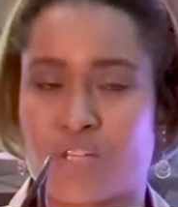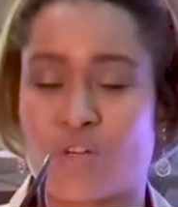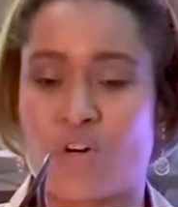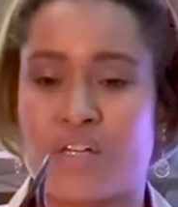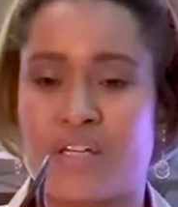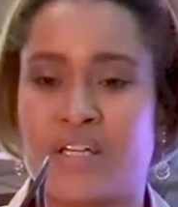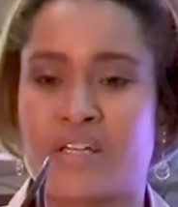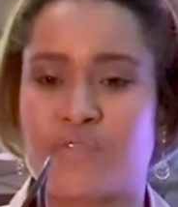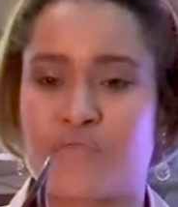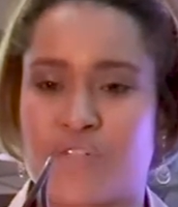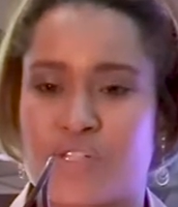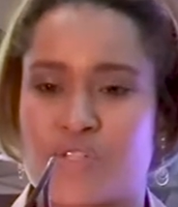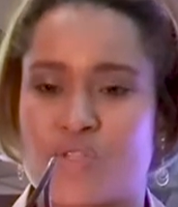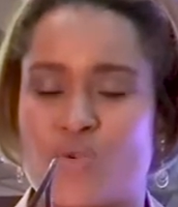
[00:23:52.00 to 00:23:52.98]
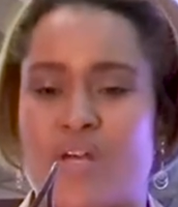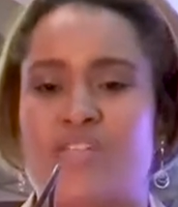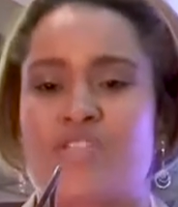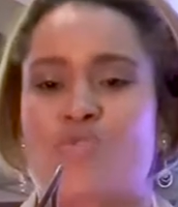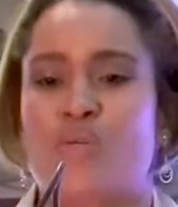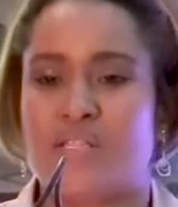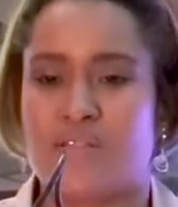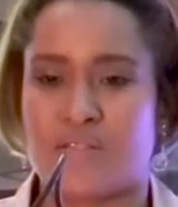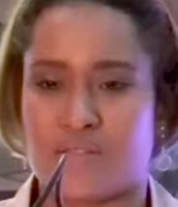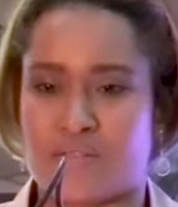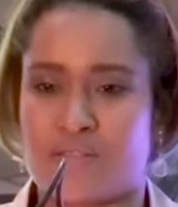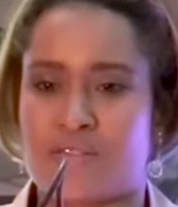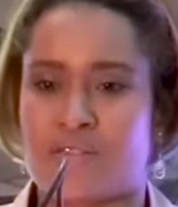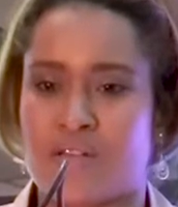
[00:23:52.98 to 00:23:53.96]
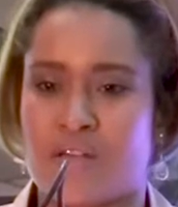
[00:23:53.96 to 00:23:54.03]
colleague refers to as
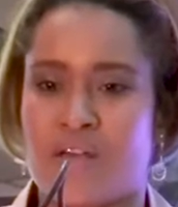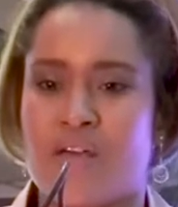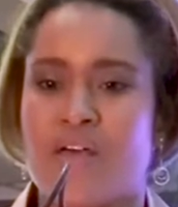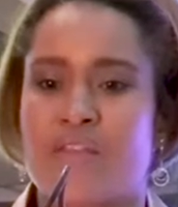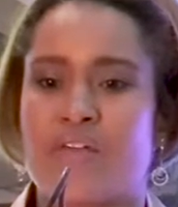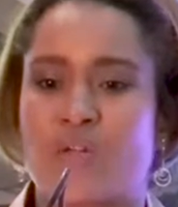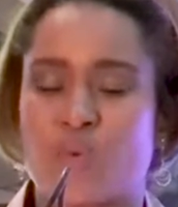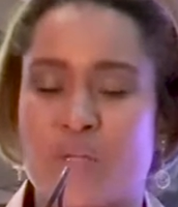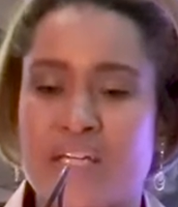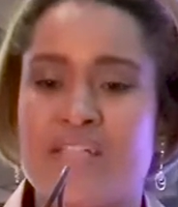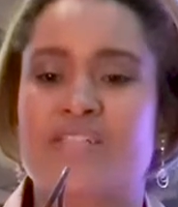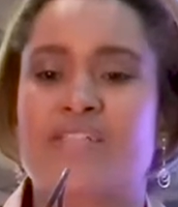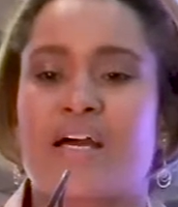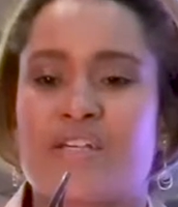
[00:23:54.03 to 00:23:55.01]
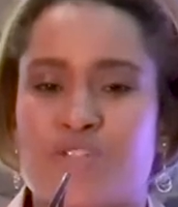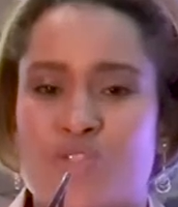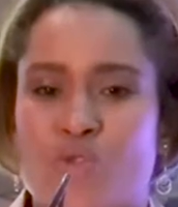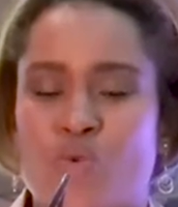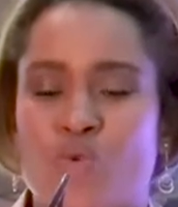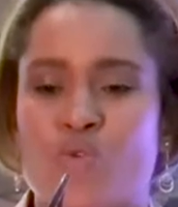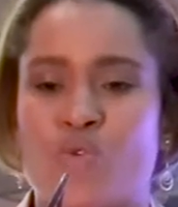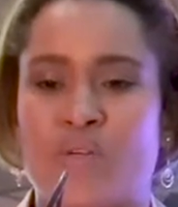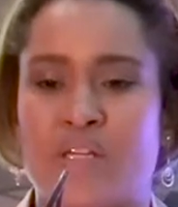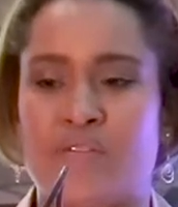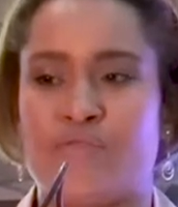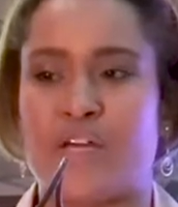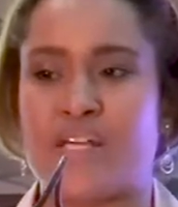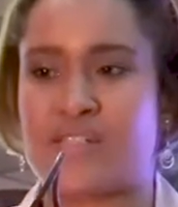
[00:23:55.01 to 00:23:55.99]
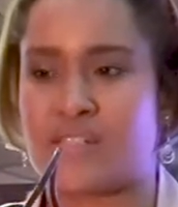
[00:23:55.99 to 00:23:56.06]
sweeteners that will entice you to
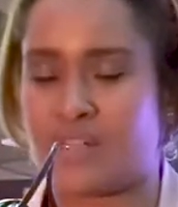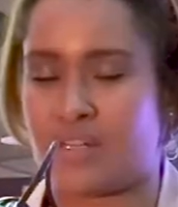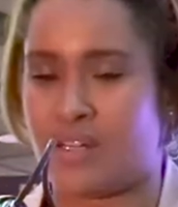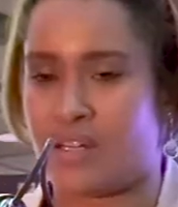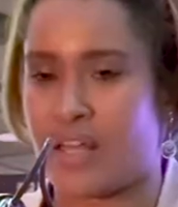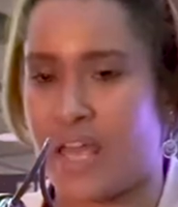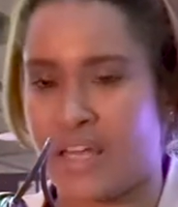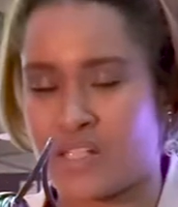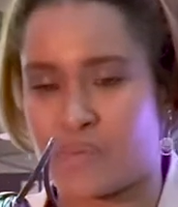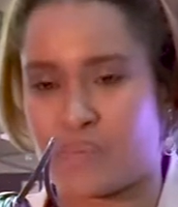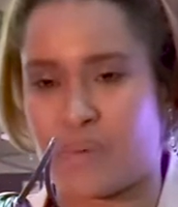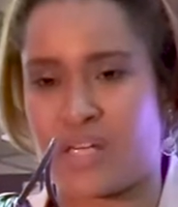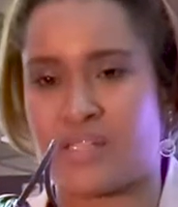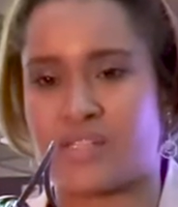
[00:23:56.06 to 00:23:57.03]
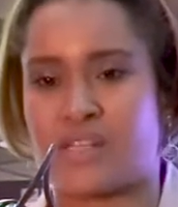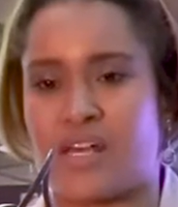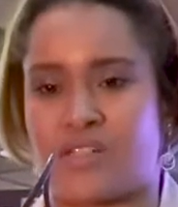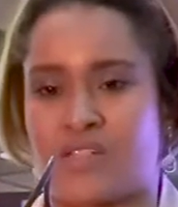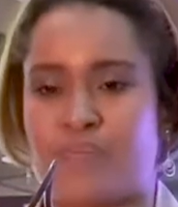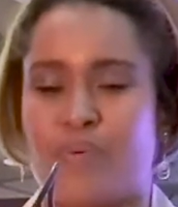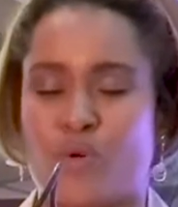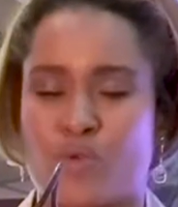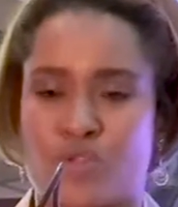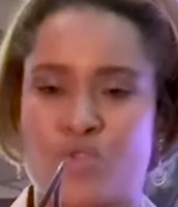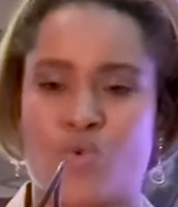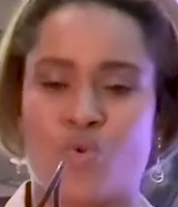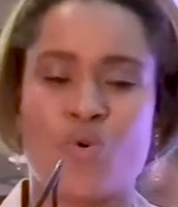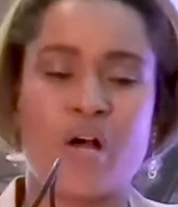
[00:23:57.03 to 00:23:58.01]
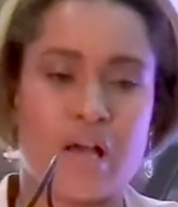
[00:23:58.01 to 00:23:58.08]
invest in a space as opposed
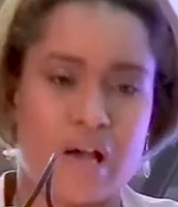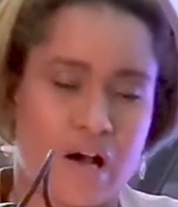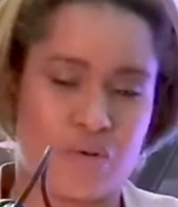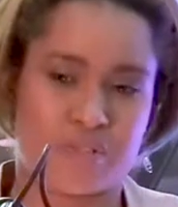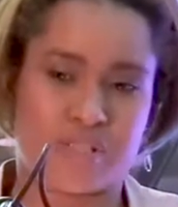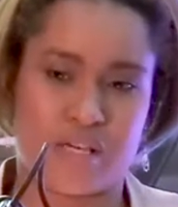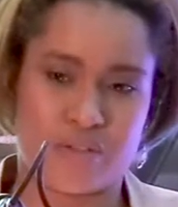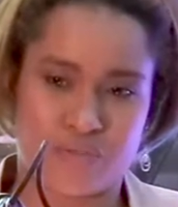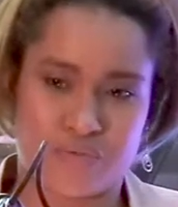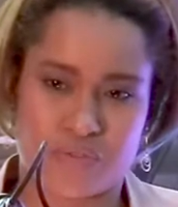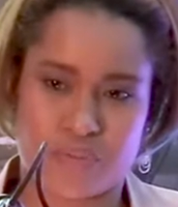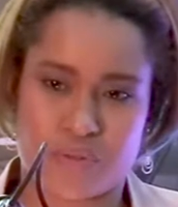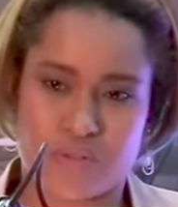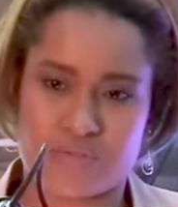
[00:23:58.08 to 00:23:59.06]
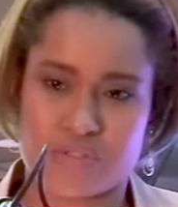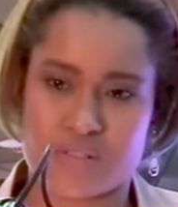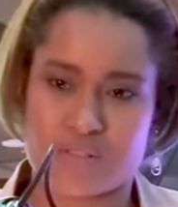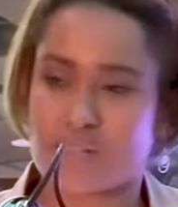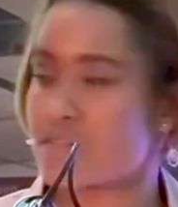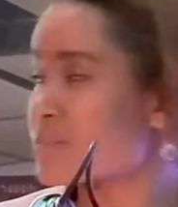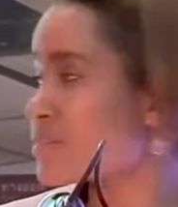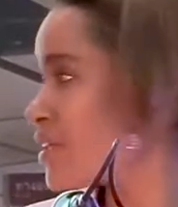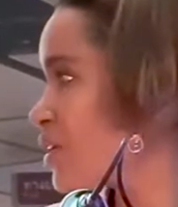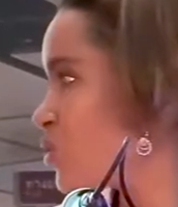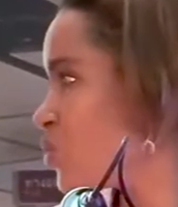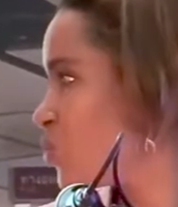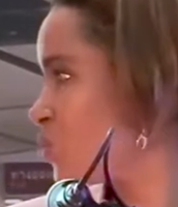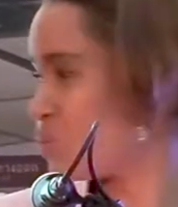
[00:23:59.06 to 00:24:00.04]
to outside of the province. Thank you.